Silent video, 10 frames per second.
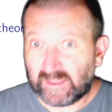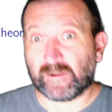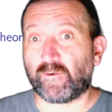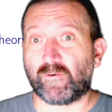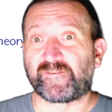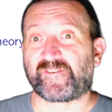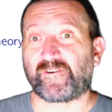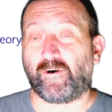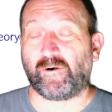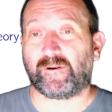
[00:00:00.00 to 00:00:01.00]
course
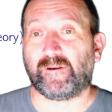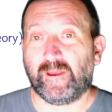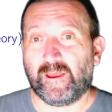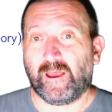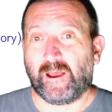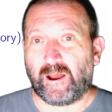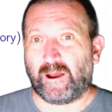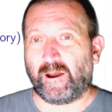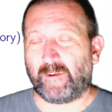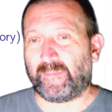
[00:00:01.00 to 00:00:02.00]
on
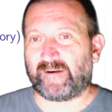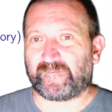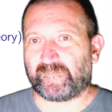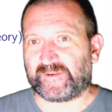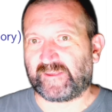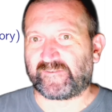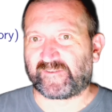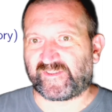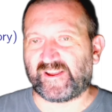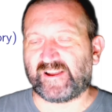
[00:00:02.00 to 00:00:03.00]
math of
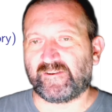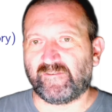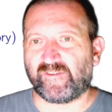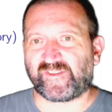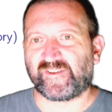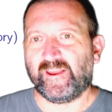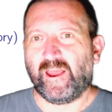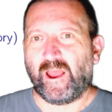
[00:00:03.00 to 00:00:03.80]
data science